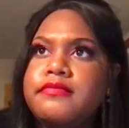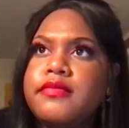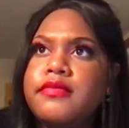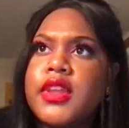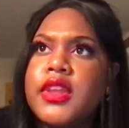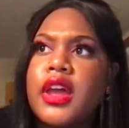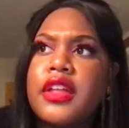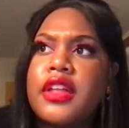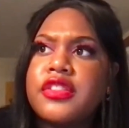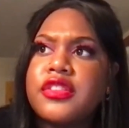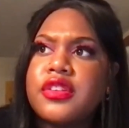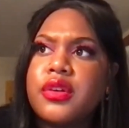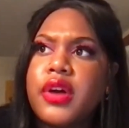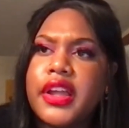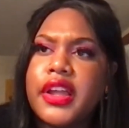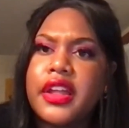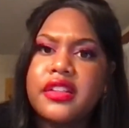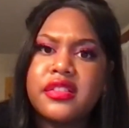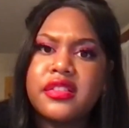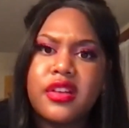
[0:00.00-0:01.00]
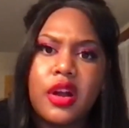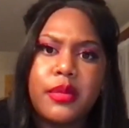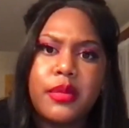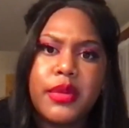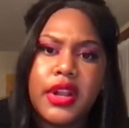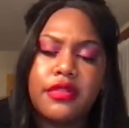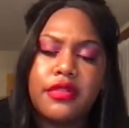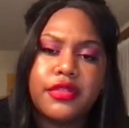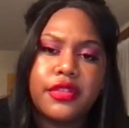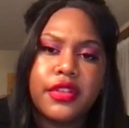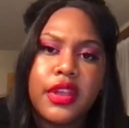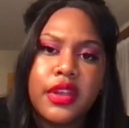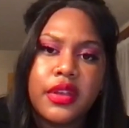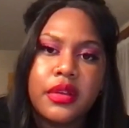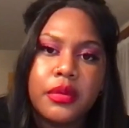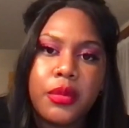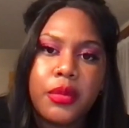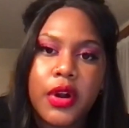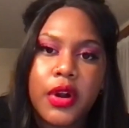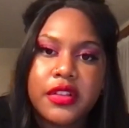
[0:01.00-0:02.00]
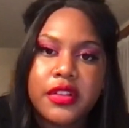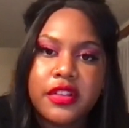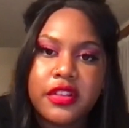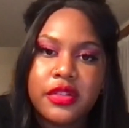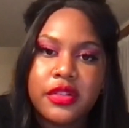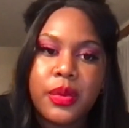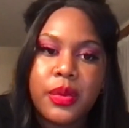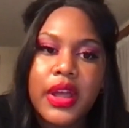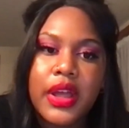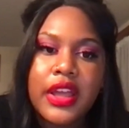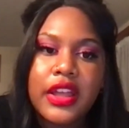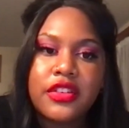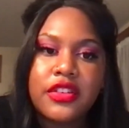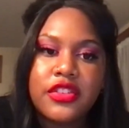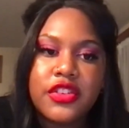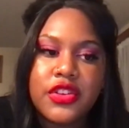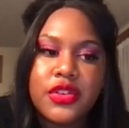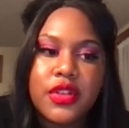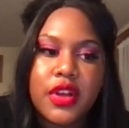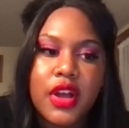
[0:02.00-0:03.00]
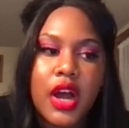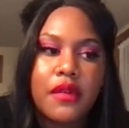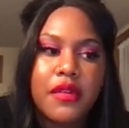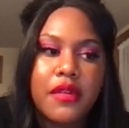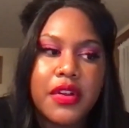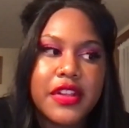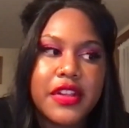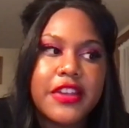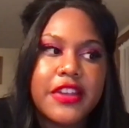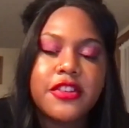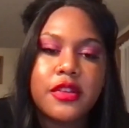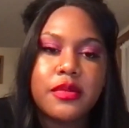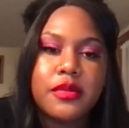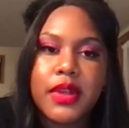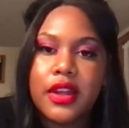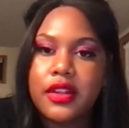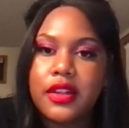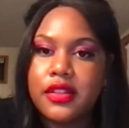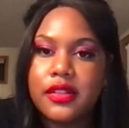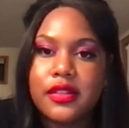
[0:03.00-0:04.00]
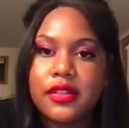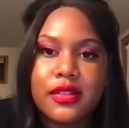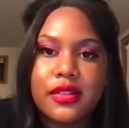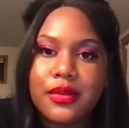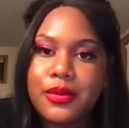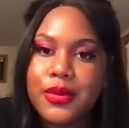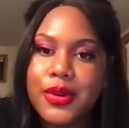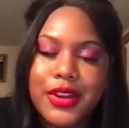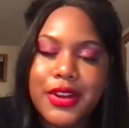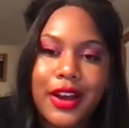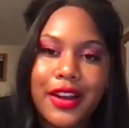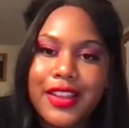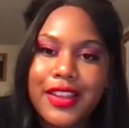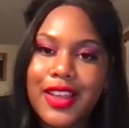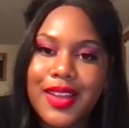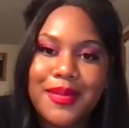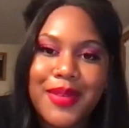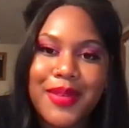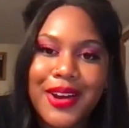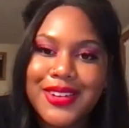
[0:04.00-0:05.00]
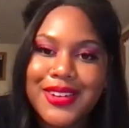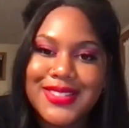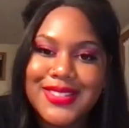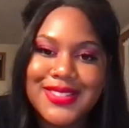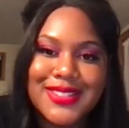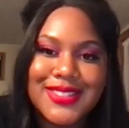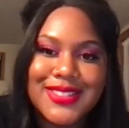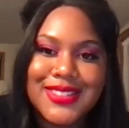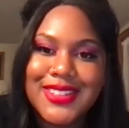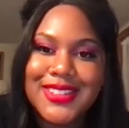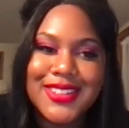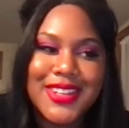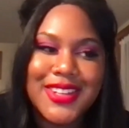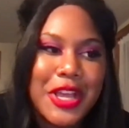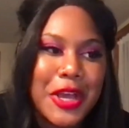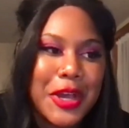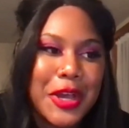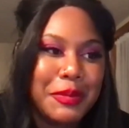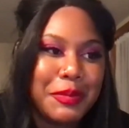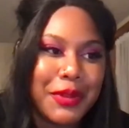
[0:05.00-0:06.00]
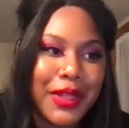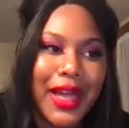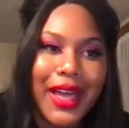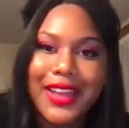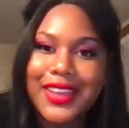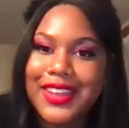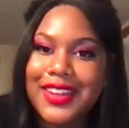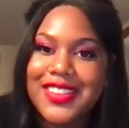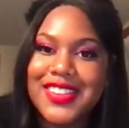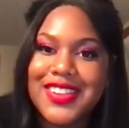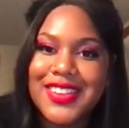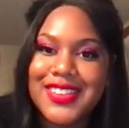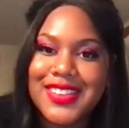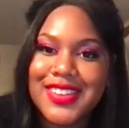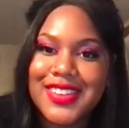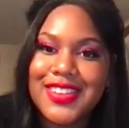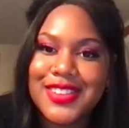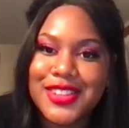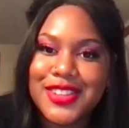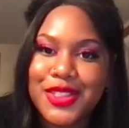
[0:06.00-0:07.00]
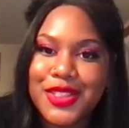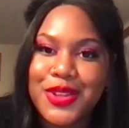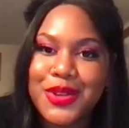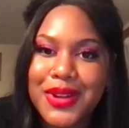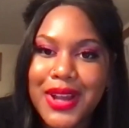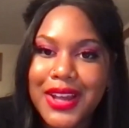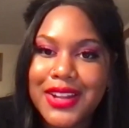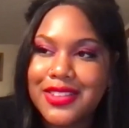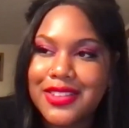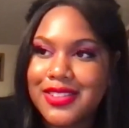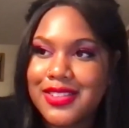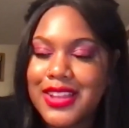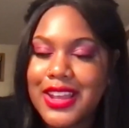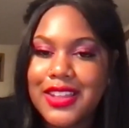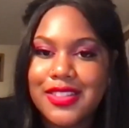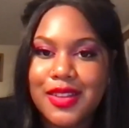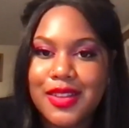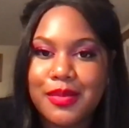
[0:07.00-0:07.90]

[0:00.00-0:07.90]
And so I guess trauma definitely works its way into the conversation, because we're talking about Black existence in the United States.